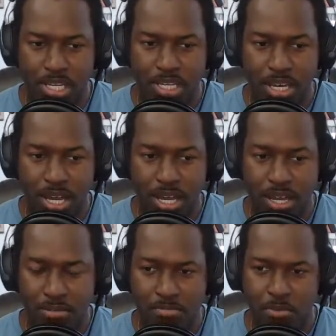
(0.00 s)

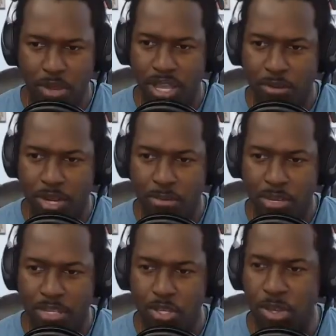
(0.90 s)
Yeah, quite a
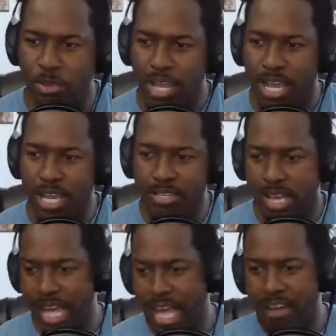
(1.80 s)
bit. So anyway, guys,
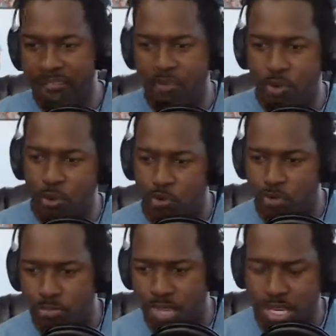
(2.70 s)
I have, of course,
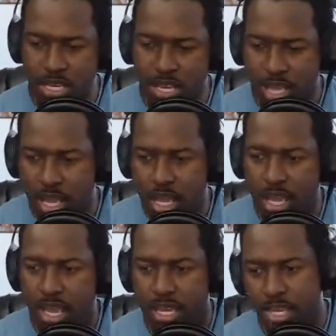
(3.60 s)
with me,
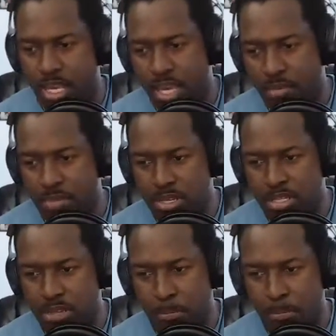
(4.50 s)
aka
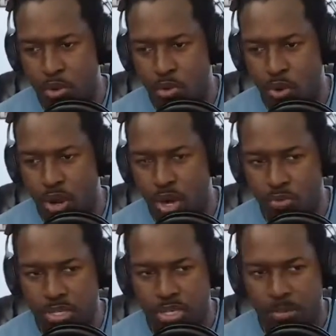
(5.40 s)
Mr.
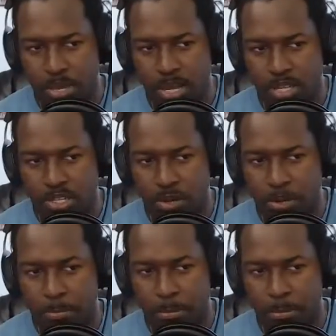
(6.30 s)
Boored. What's up, man? How's it going?